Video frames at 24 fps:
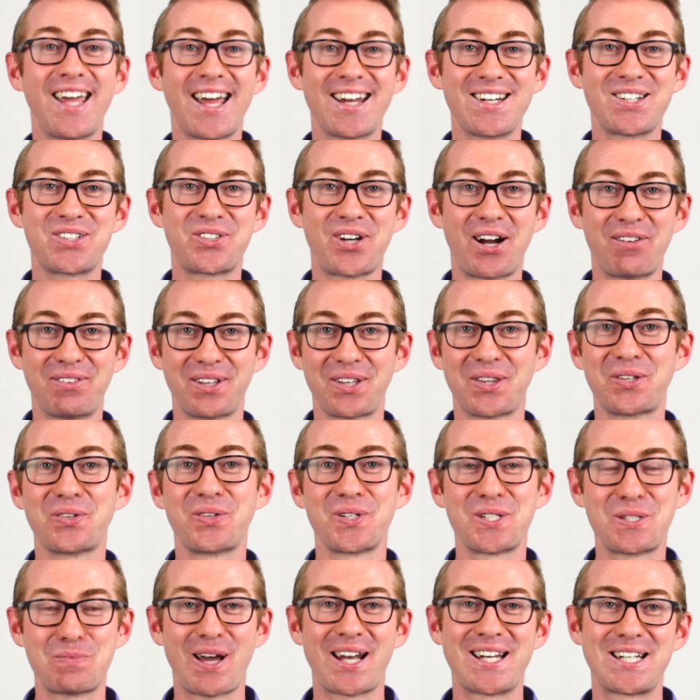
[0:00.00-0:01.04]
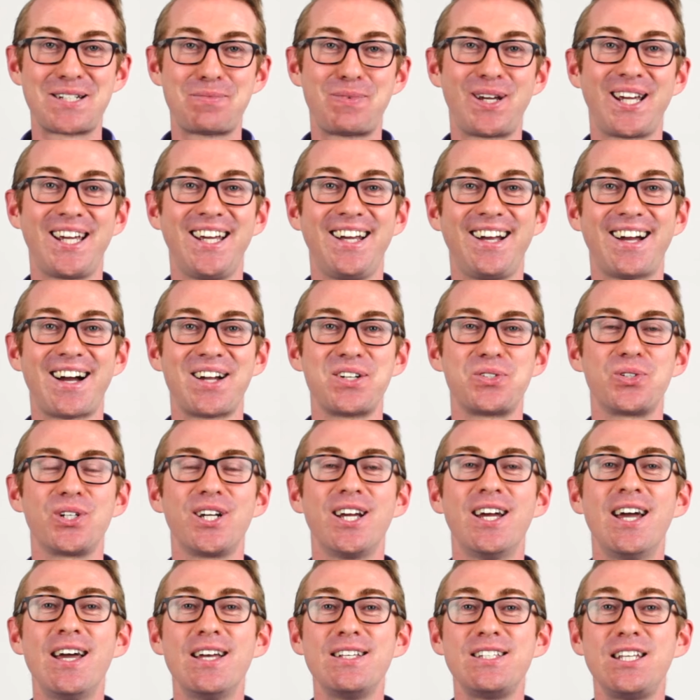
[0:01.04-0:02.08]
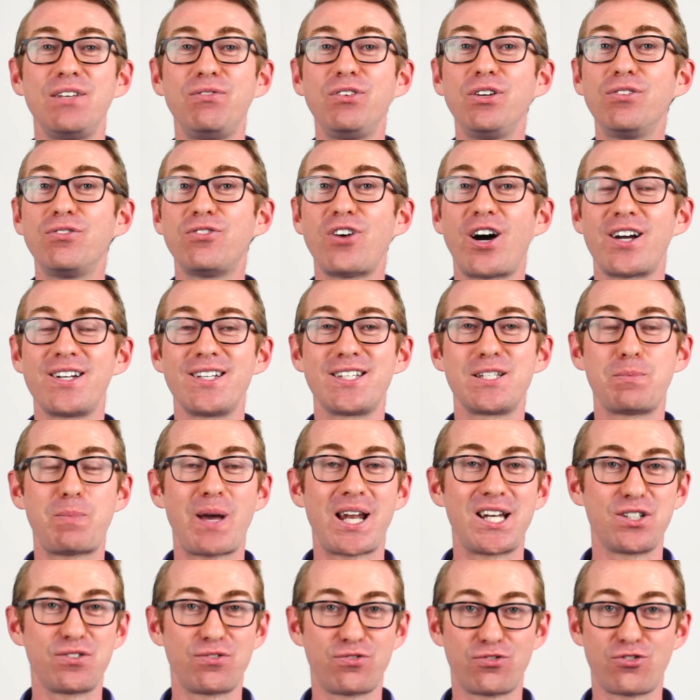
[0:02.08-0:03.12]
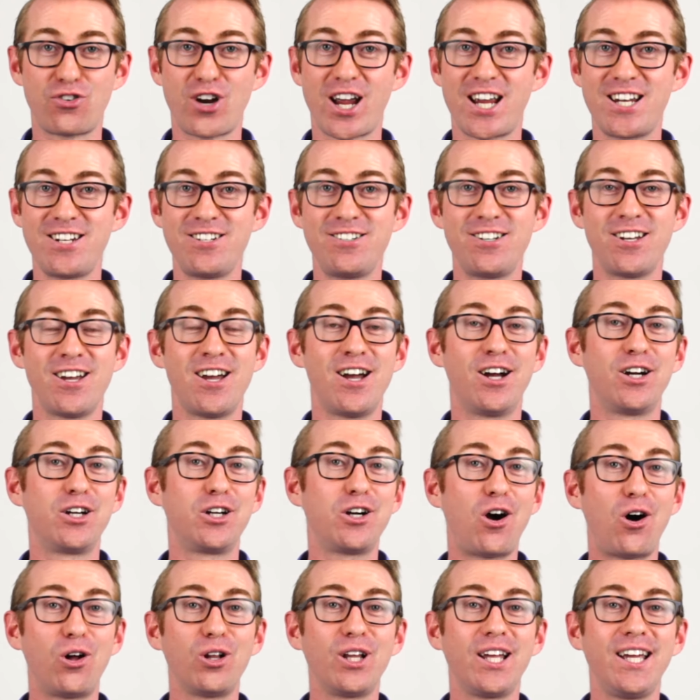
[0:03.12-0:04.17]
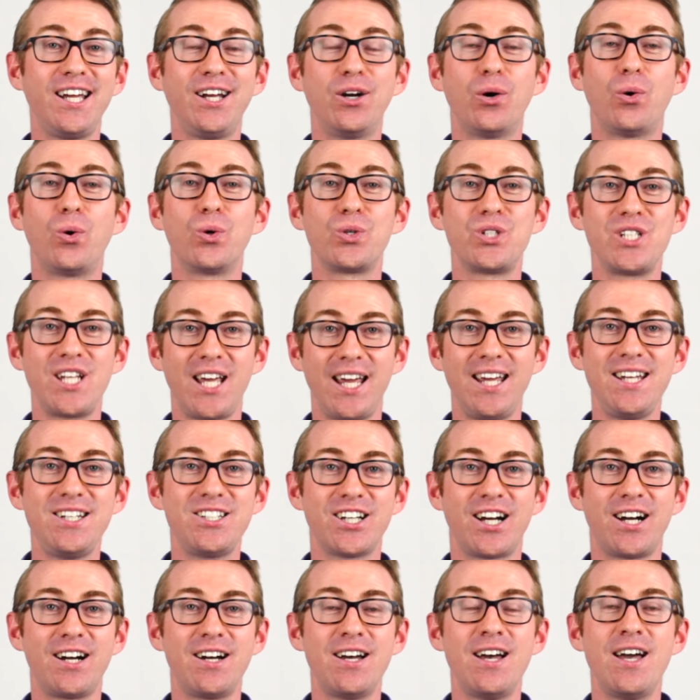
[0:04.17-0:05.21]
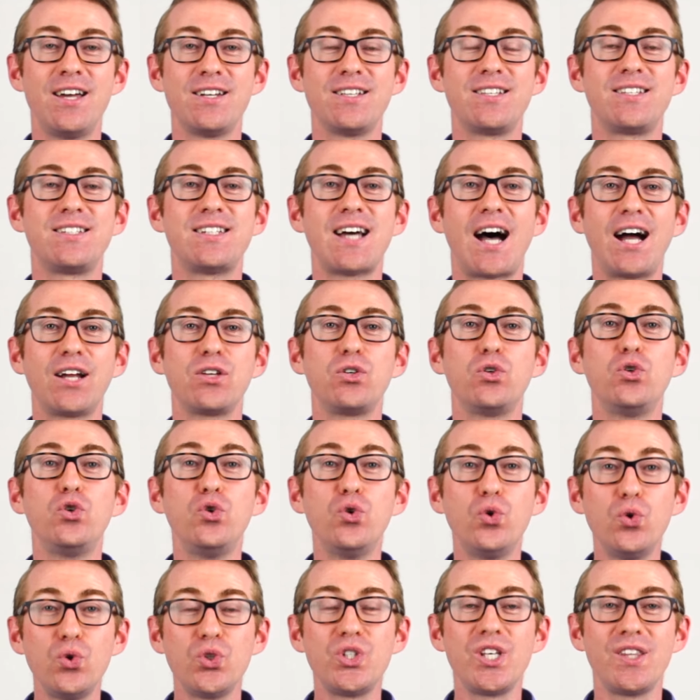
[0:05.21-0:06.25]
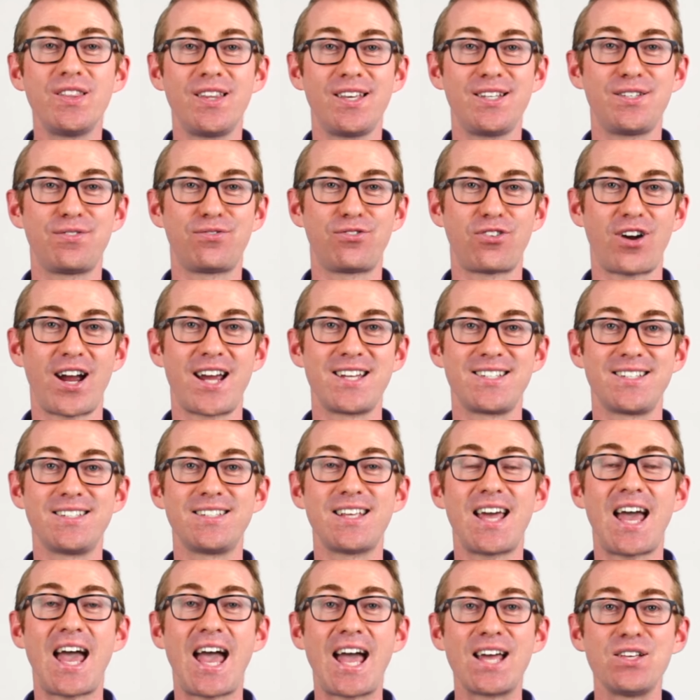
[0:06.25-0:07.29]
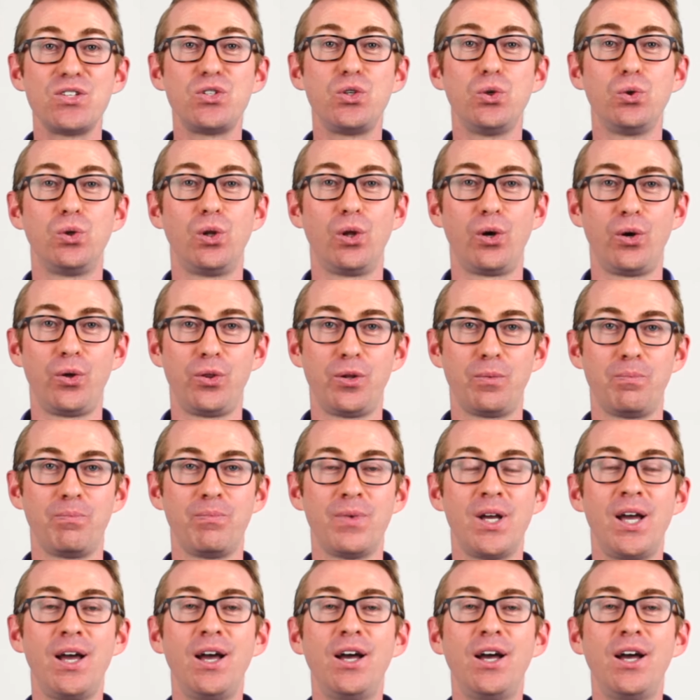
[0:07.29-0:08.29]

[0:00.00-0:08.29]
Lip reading: yet traveling through a Spanish-speaking country, see if you can find a Spanish friend, colleague, or teacher to start using these phrases as you learn them.